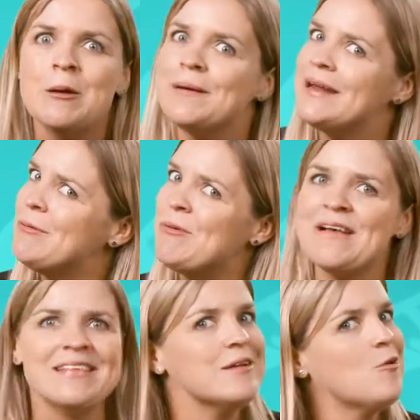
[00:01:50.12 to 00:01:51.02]
But it
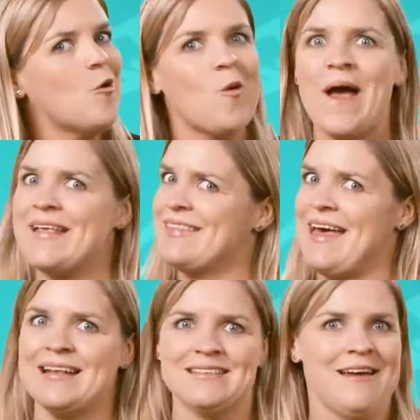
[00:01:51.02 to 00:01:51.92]
wasn't always
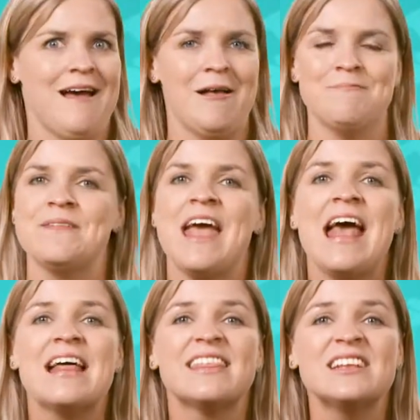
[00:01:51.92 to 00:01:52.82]
that time.
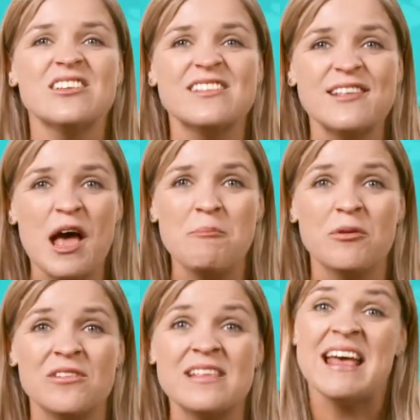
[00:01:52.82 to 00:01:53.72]
The
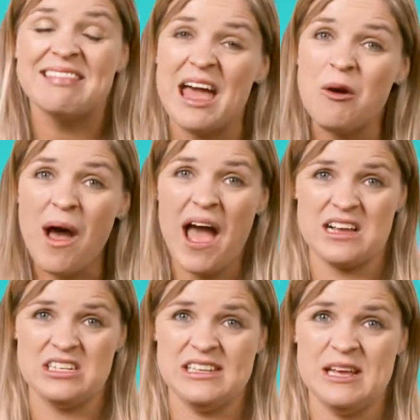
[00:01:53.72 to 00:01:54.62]
disciples, they were
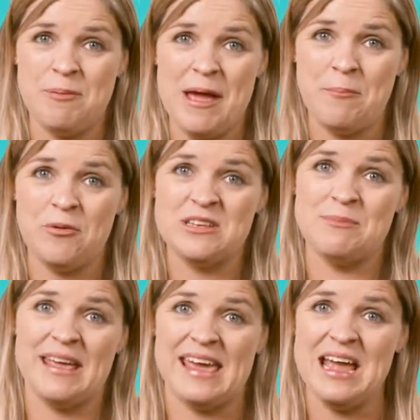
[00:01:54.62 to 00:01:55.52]
actually people to
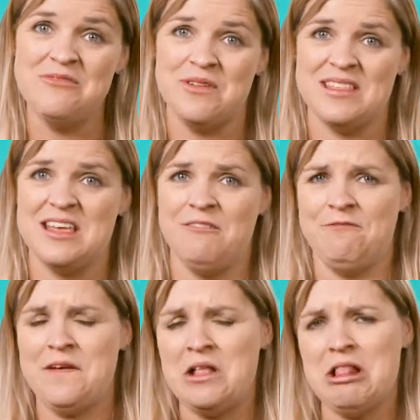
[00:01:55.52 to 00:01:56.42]
begin with
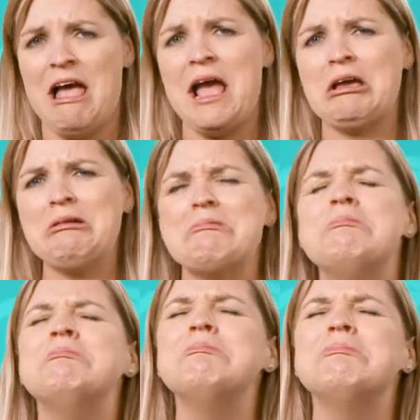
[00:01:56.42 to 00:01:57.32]
that felt like,
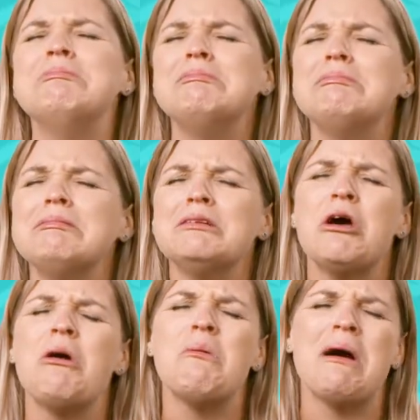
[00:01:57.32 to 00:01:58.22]

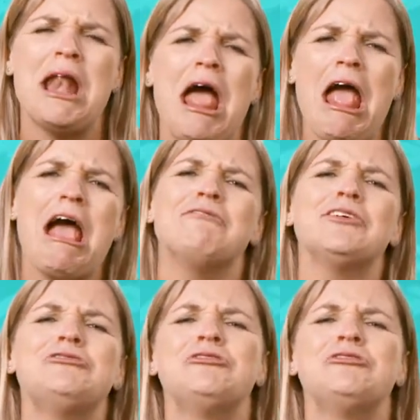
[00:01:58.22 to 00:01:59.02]
no one ever